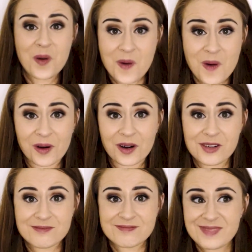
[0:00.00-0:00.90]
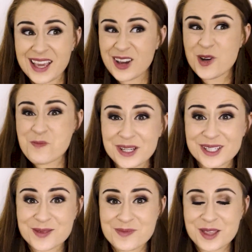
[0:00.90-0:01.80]
Or it could be
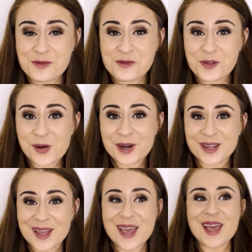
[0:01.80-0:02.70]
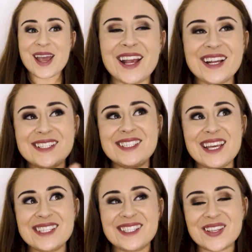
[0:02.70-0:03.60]
something fun. Is
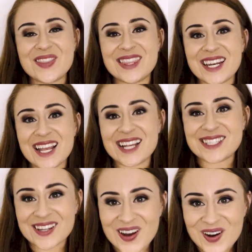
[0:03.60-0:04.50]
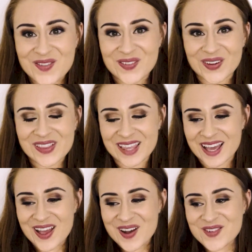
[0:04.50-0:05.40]
there something as a couple that
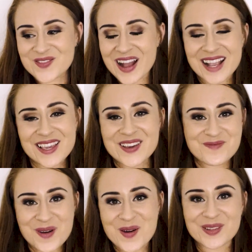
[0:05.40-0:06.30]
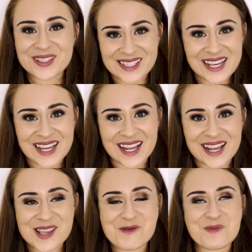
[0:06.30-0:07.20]
when you both see
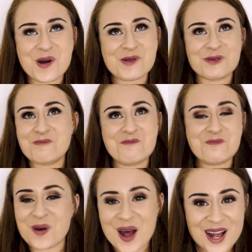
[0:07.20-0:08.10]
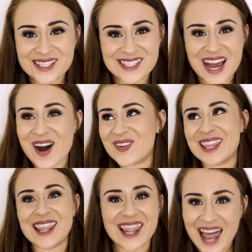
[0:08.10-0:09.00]
it, you both burst out
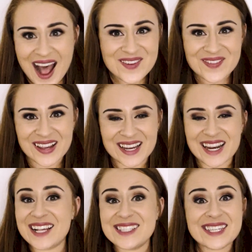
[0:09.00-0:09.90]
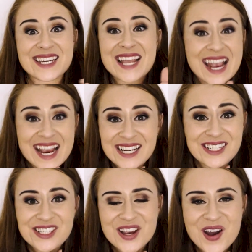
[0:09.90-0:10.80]
laughing? Is it an
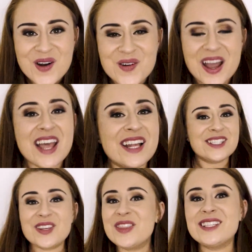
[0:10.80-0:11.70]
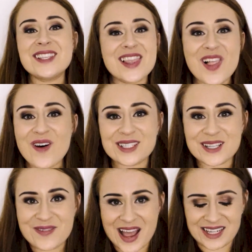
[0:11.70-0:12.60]
in-joke? So there's lots
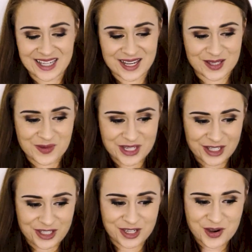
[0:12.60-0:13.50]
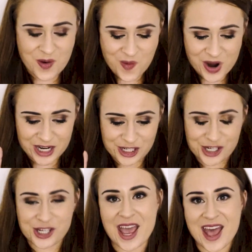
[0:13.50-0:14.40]
of ideas which I do want to
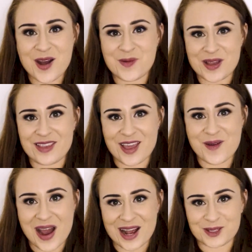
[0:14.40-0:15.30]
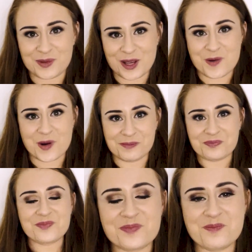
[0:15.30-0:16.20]
share with you as we go on.
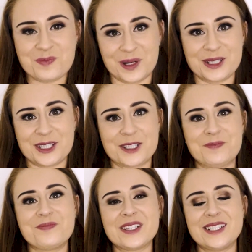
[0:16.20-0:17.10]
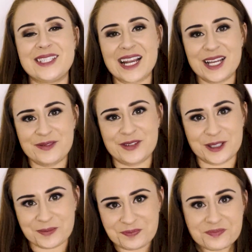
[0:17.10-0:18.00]
But second of
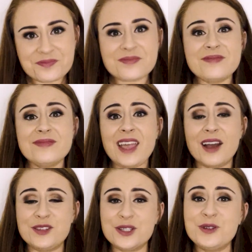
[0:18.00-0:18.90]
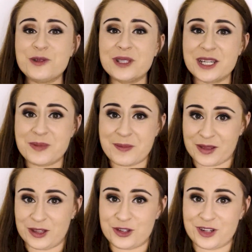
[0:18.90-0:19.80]
all, I've told you a little bit
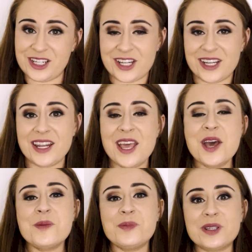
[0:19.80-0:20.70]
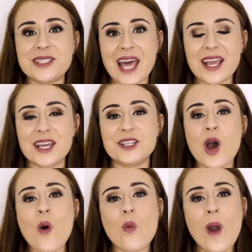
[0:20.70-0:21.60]
about the tradition, but second,
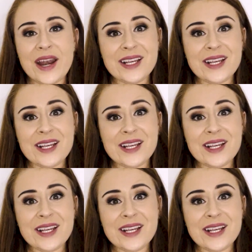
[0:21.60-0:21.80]
when